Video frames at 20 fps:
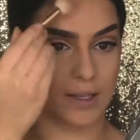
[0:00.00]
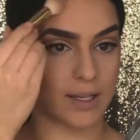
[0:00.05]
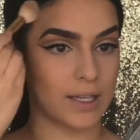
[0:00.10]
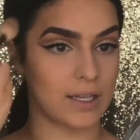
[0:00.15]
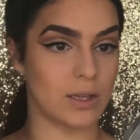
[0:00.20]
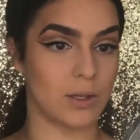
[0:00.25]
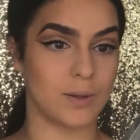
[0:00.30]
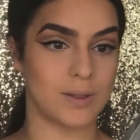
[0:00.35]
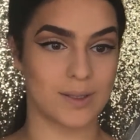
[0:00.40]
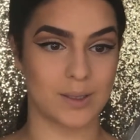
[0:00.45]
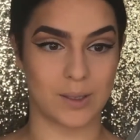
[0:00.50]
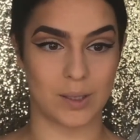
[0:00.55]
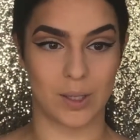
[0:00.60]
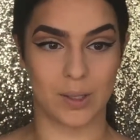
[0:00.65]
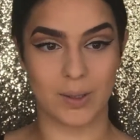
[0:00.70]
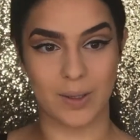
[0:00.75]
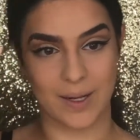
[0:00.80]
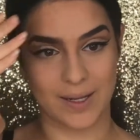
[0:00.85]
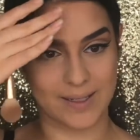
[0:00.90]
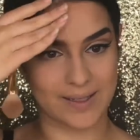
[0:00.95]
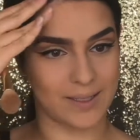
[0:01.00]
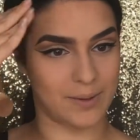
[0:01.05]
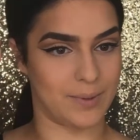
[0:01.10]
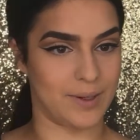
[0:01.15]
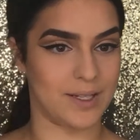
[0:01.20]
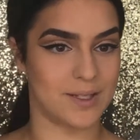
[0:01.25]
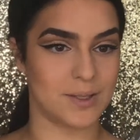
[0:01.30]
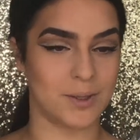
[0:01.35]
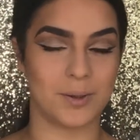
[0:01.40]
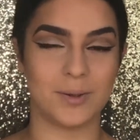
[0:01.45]
it looks a lot nicer
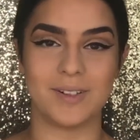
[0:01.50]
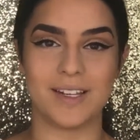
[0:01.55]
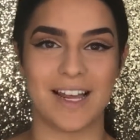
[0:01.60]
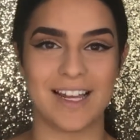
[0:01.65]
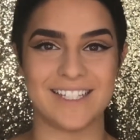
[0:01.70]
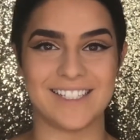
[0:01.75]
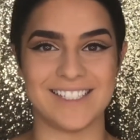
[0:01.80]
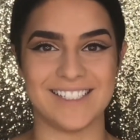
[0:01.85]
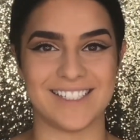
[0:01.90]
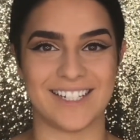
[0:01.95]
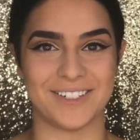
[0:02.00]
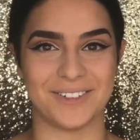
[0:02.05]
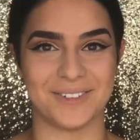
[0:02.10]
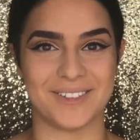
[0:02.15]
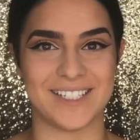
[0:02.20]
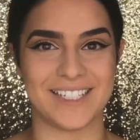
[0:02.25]
when it's all nice and done all